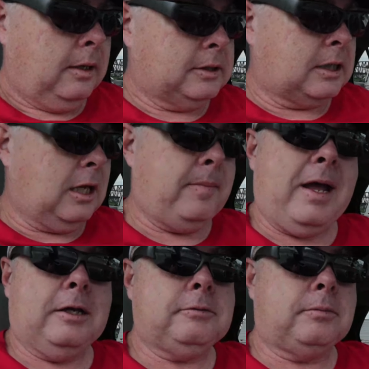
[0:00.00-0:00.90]
There's a
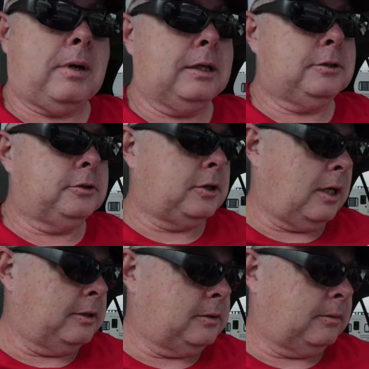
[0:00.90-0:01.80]
clubhouse with washers,
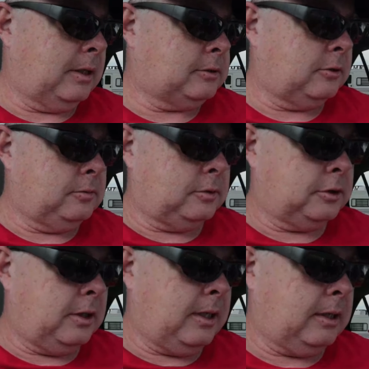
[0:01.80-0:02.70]
dryers, and restrooms. We'll
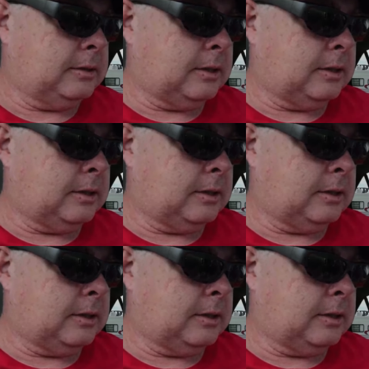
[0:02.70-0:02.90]
show you that in a